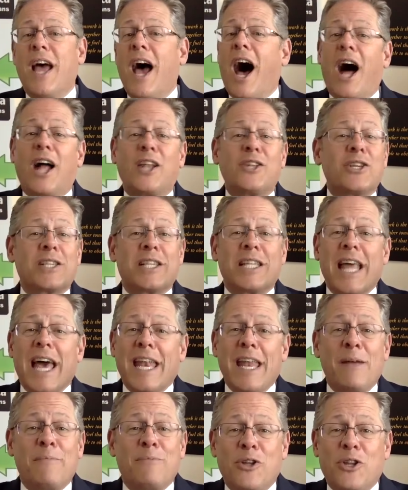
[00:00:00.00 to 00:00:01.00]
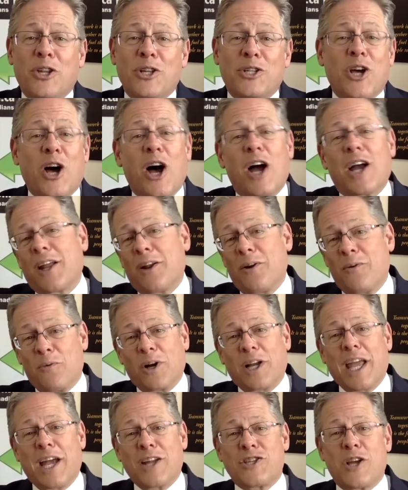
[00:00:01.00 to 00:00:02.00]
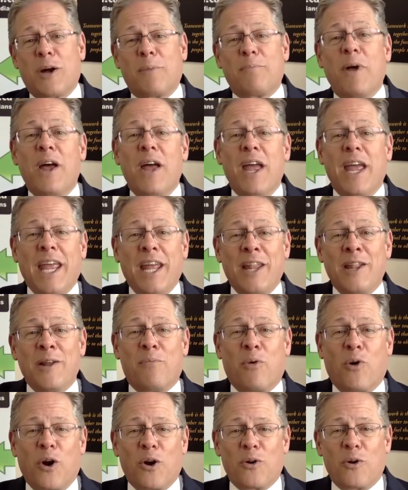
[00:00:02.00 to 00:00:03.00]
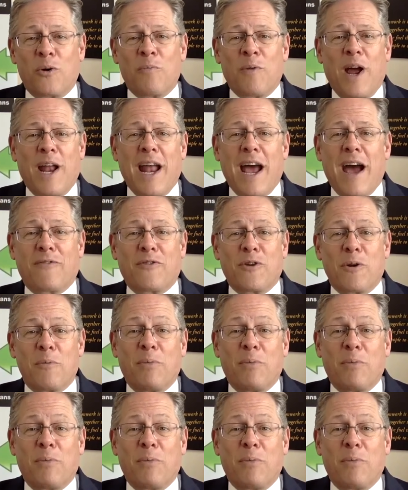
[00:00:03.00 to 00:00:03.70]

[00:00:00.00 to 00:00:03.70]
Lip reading: I'll just let him do the talking, and we'll catch up in the boardroom right after.